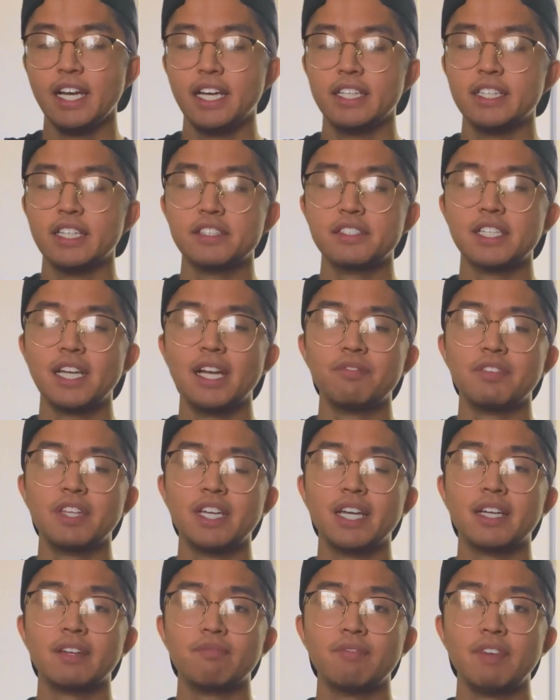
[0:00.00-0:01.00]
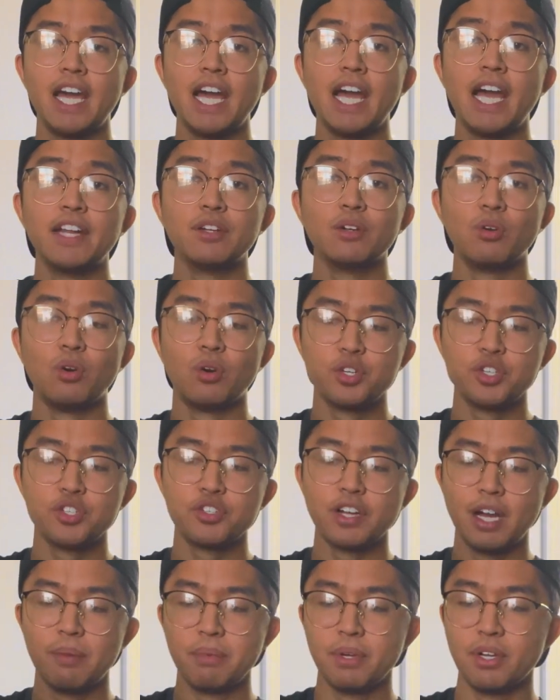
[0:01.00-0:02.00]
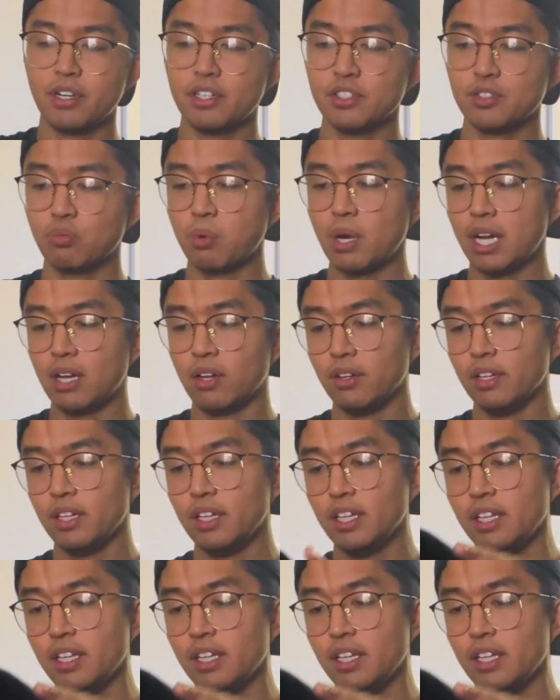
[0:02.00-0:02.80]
And then same thing, handle or strap here as well.